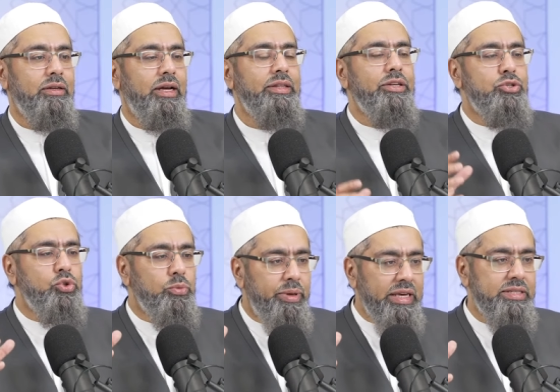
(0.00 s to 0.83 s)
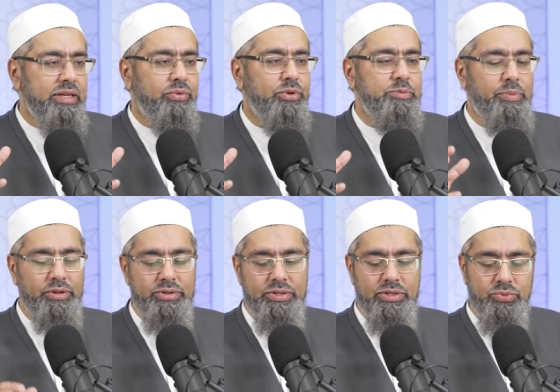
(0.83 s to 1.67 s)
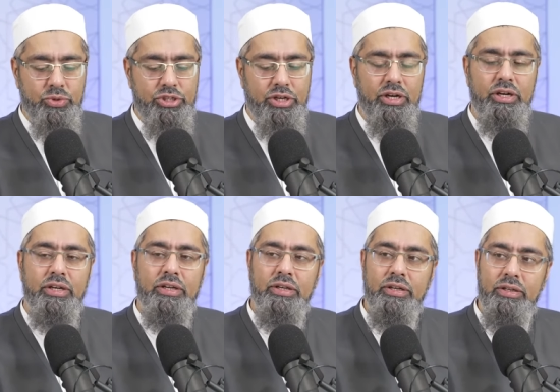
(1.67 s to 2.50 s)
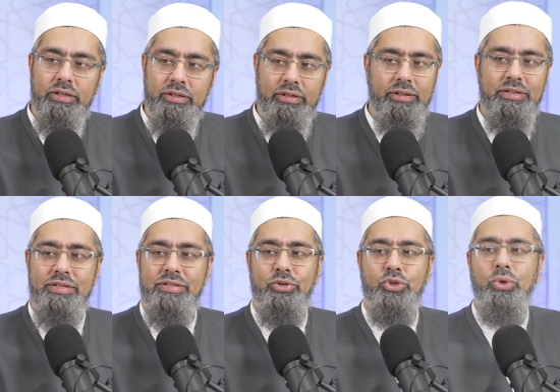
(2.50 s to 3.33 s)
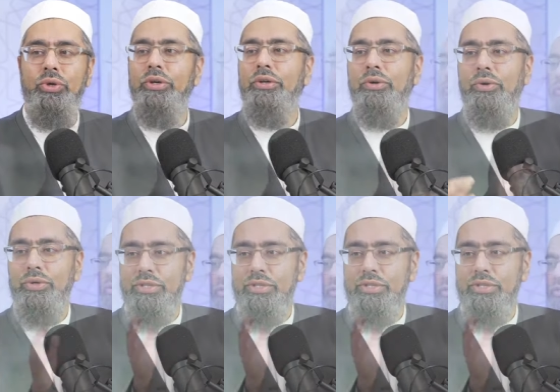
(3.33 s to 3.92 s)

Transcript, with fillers: And there are two basic responses, which are shukr or